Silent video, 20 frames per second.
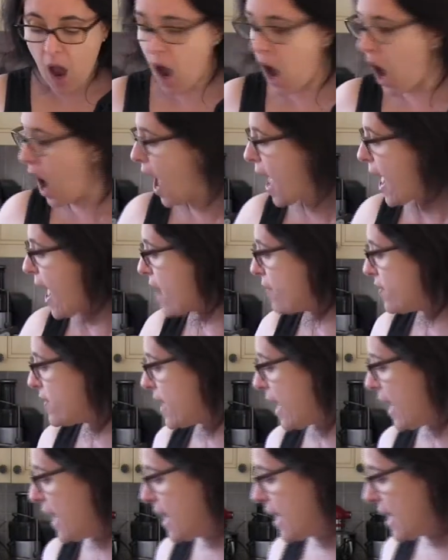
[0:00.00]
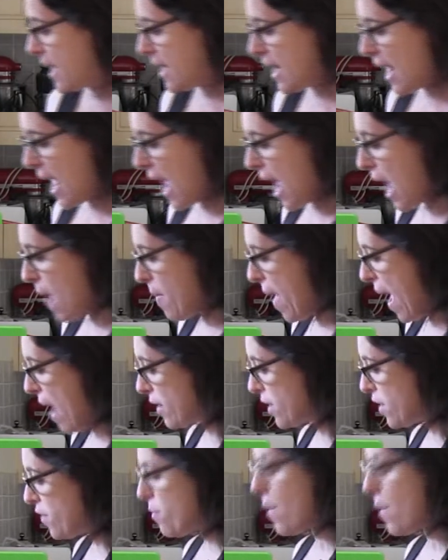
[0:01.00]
I have taken out